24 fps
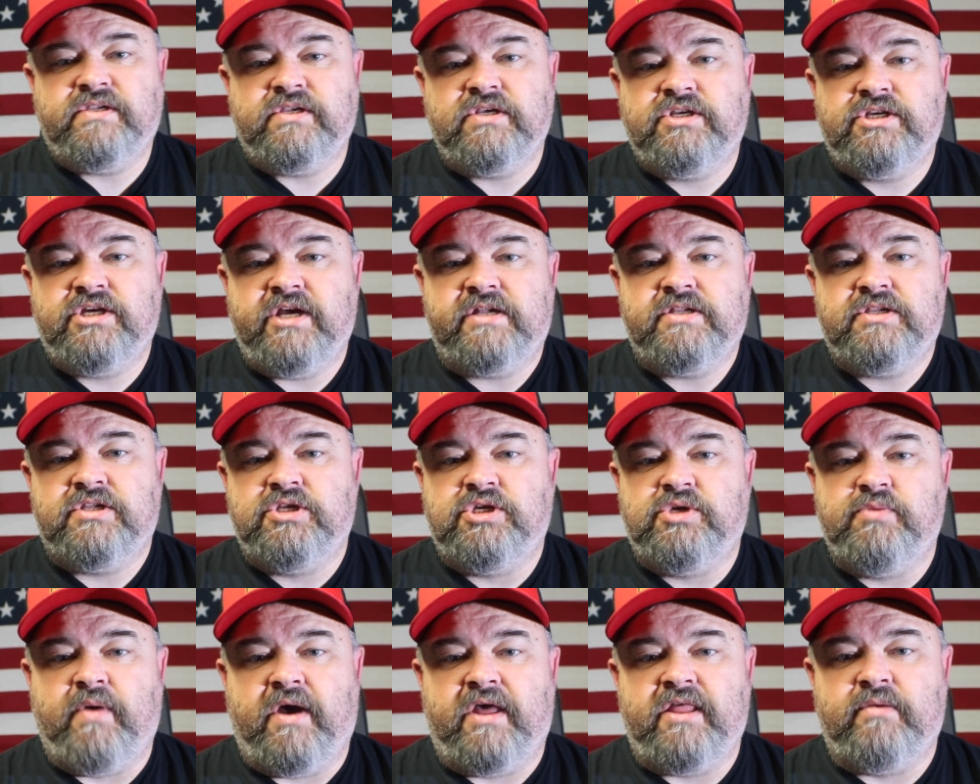suggest
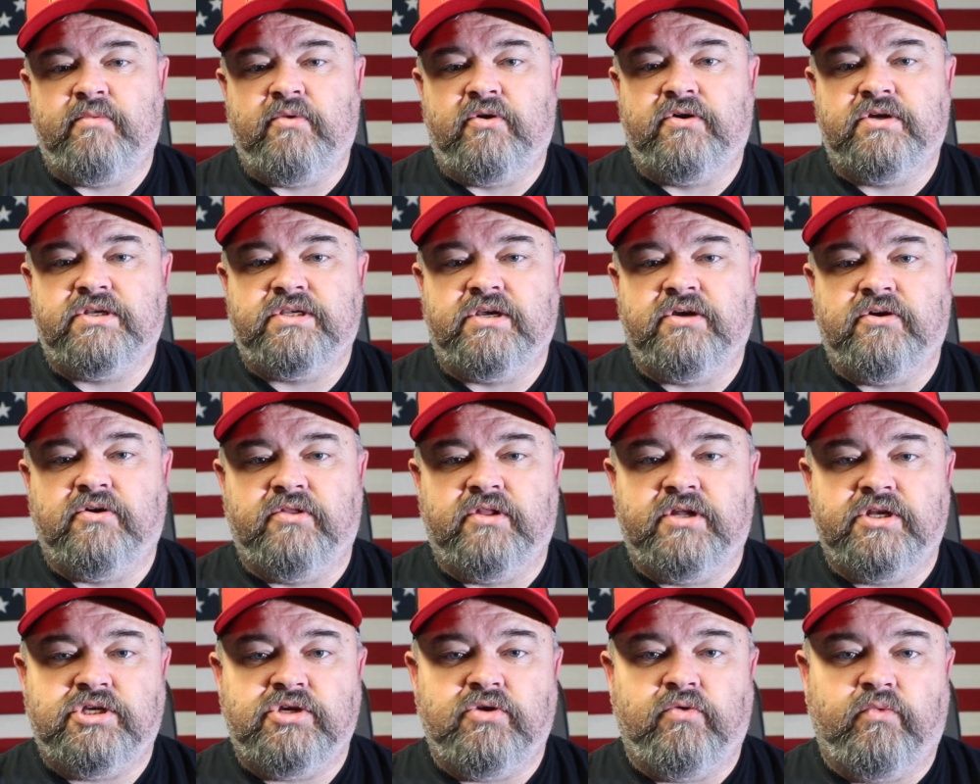that you buy the motorcycle
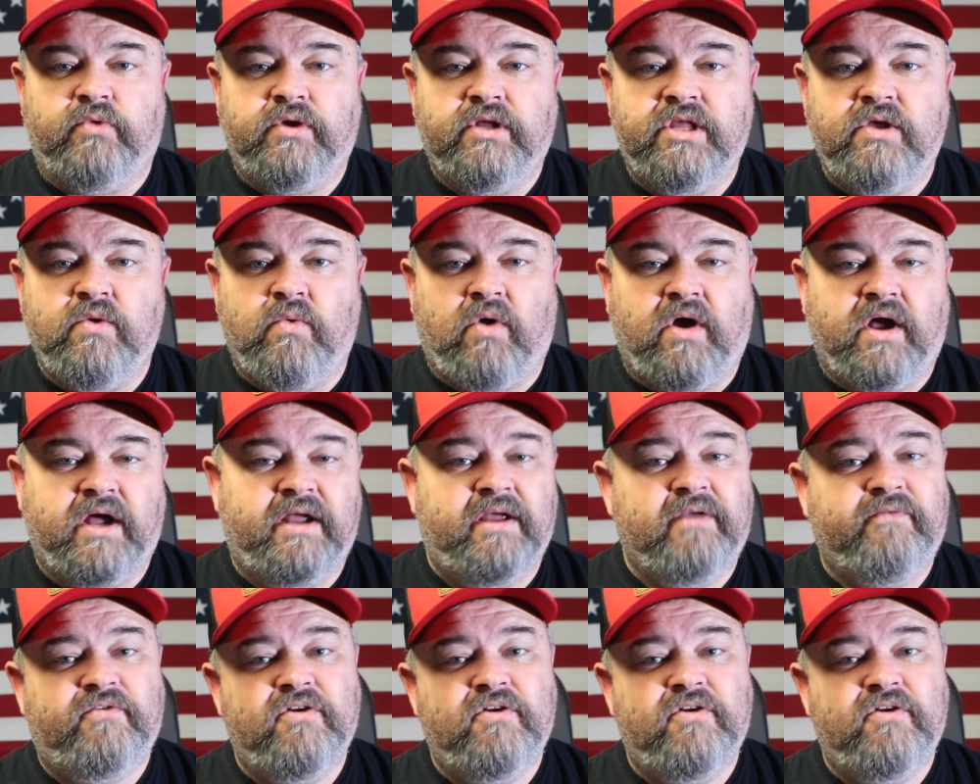that you really want.